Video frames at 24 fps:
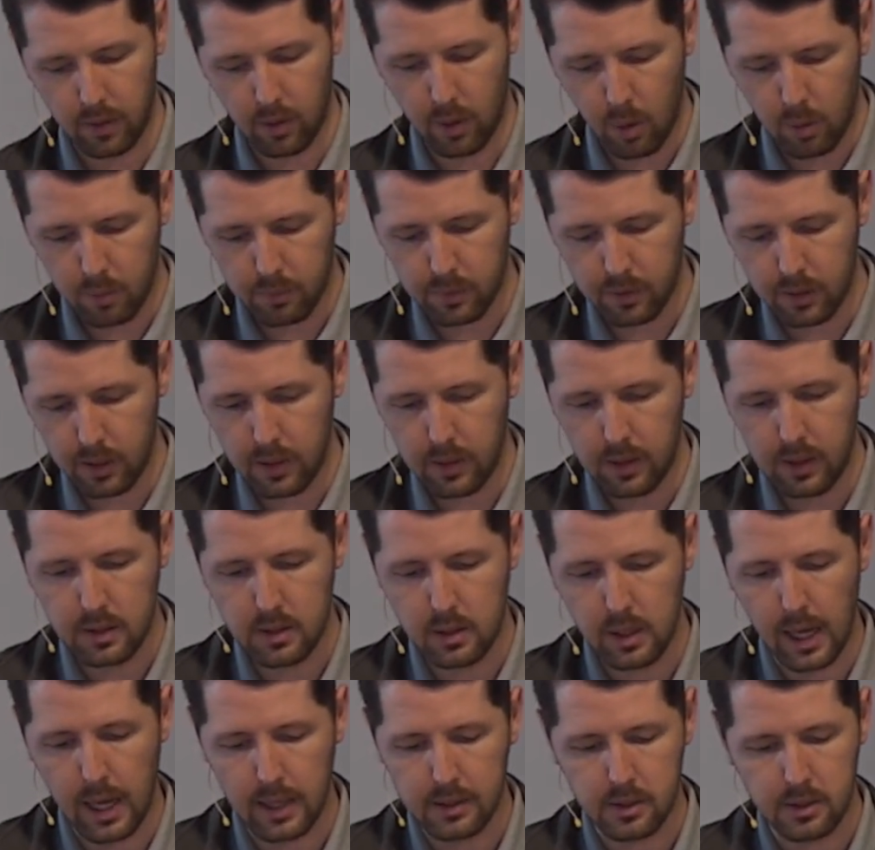Hopefully, these
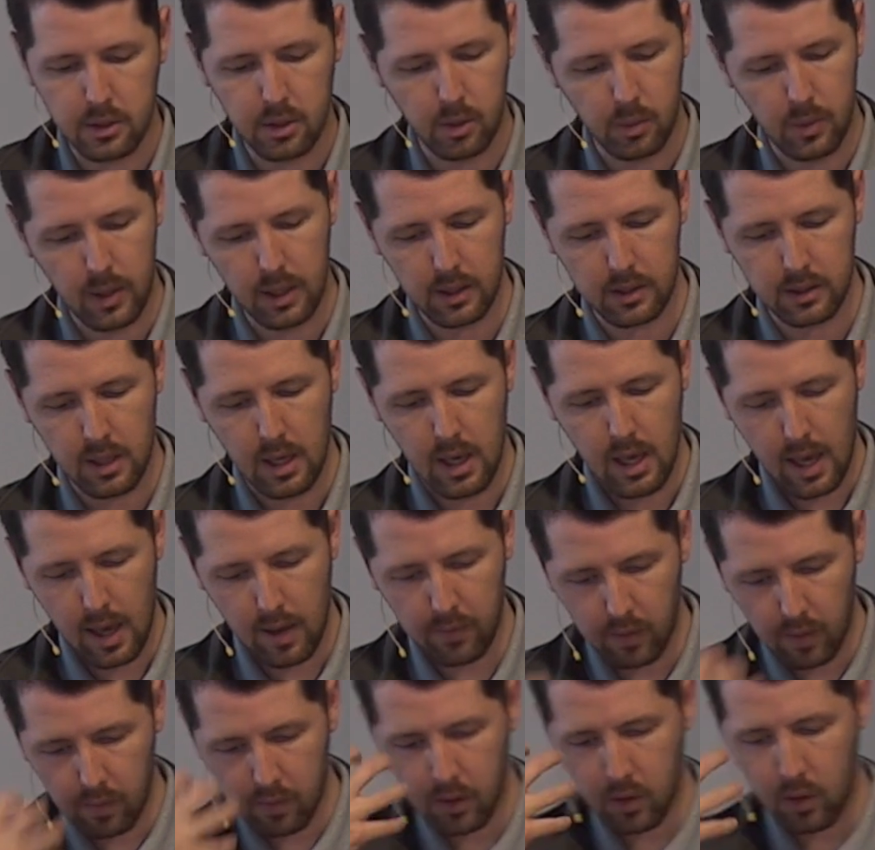last two weeks have
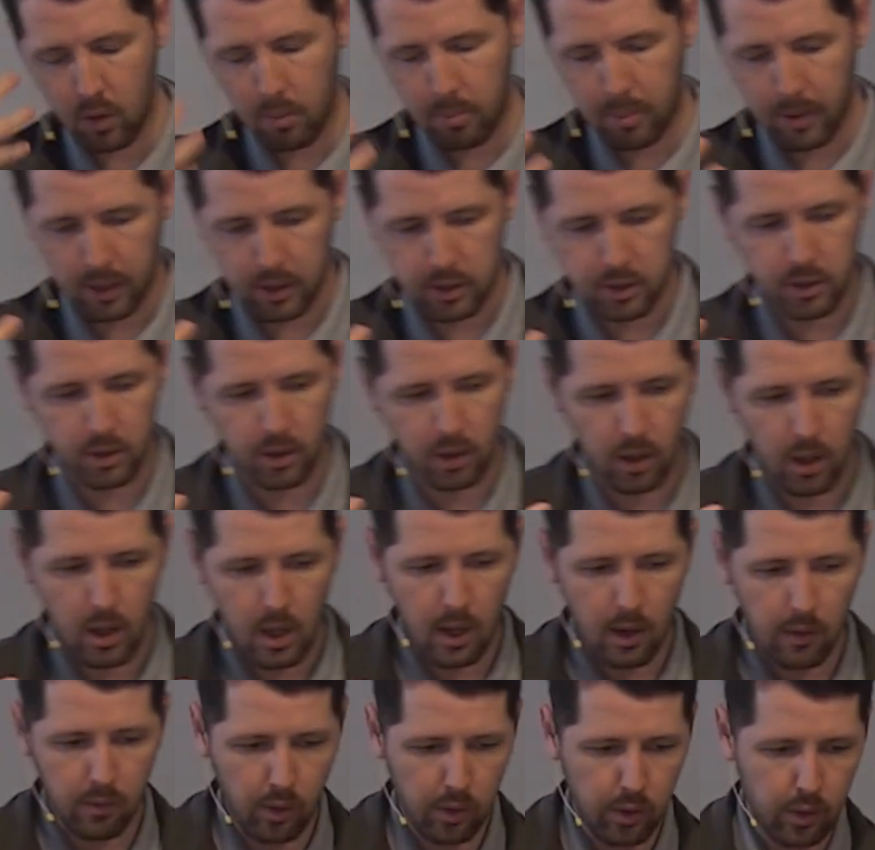given you a picture of
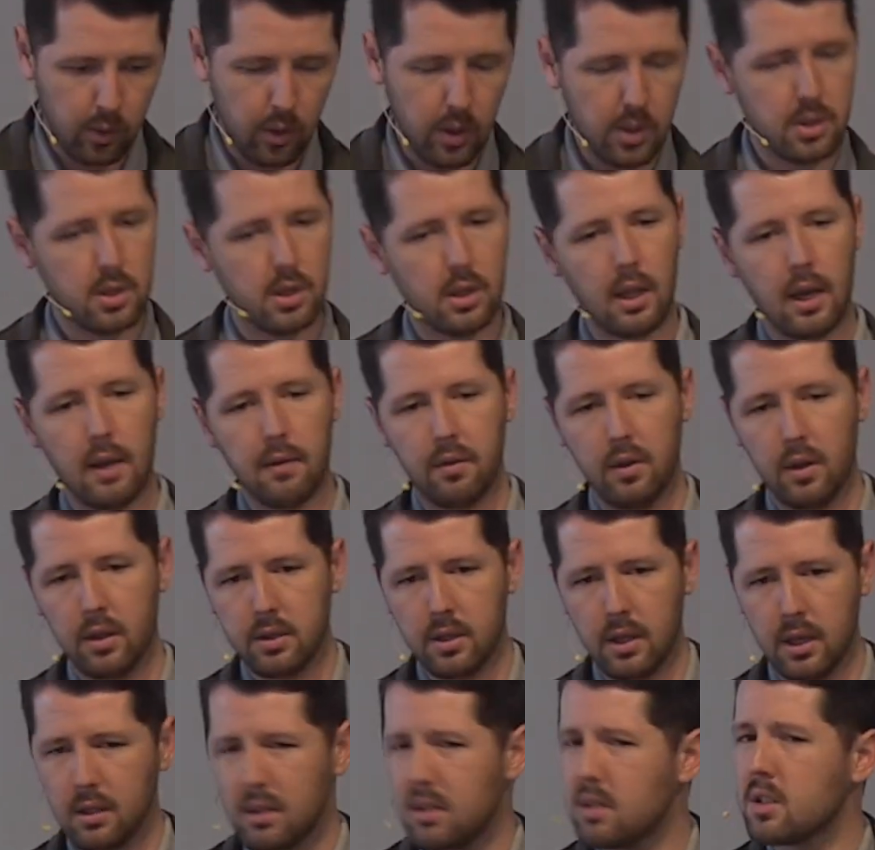what the Christian life looks
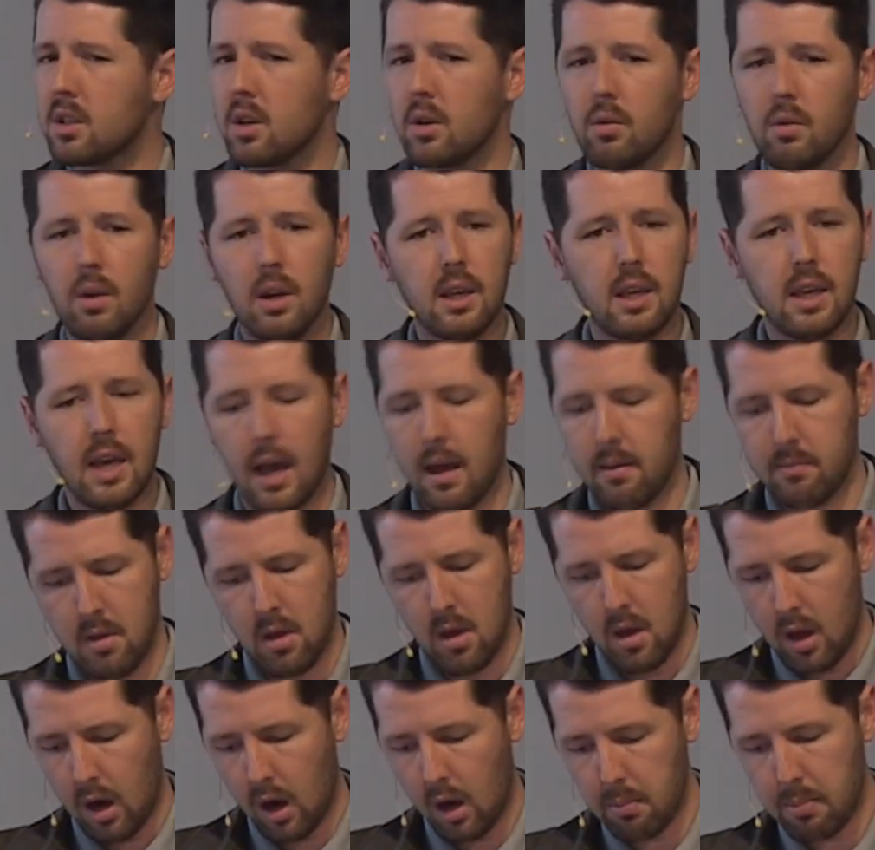like. Just to recap
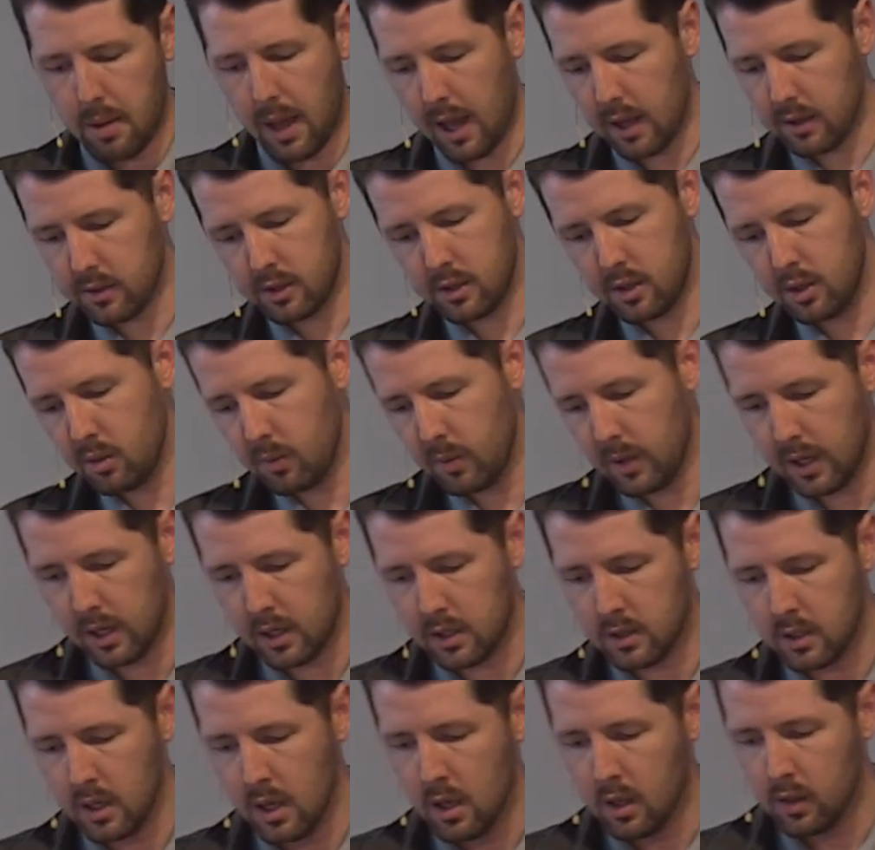our past two
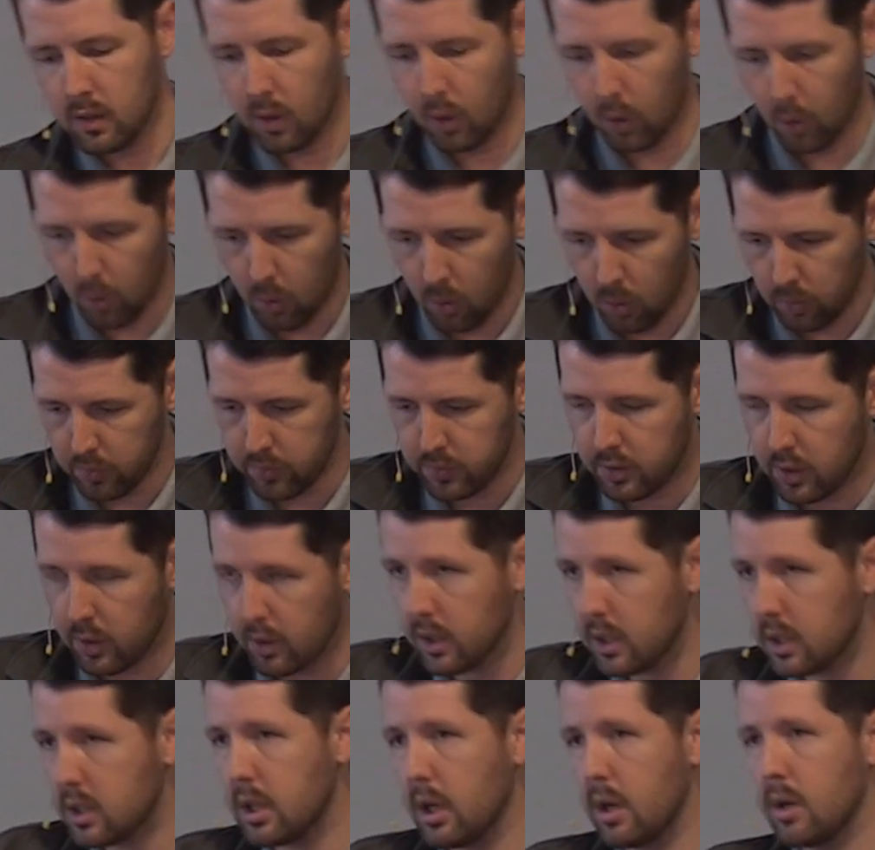weeks the old dirty
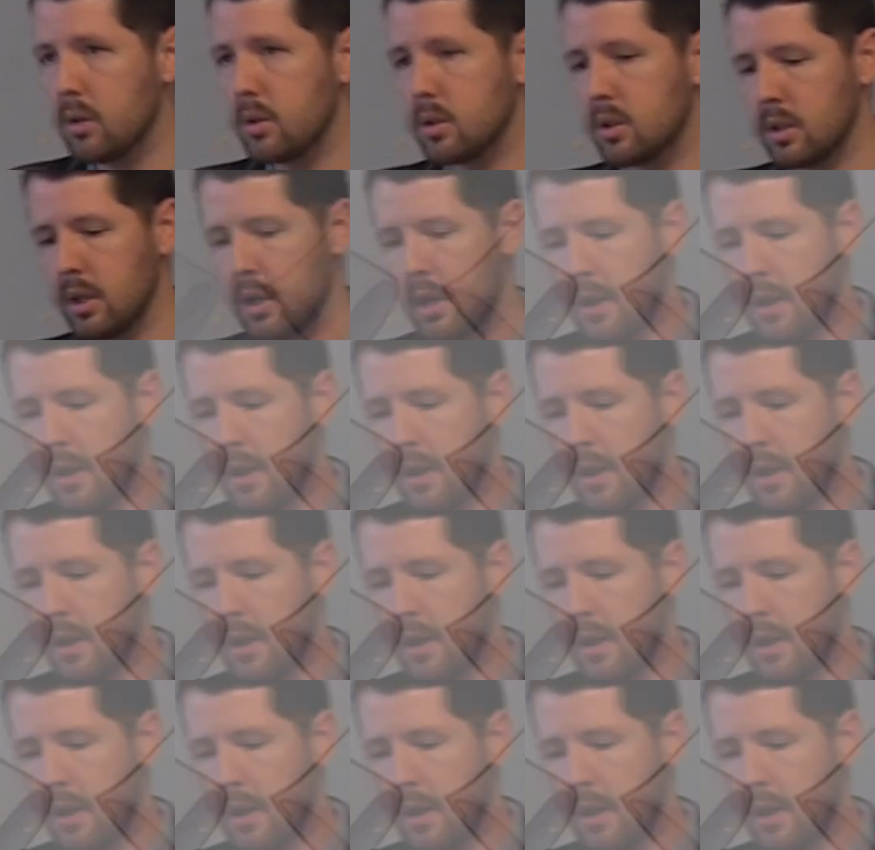clothes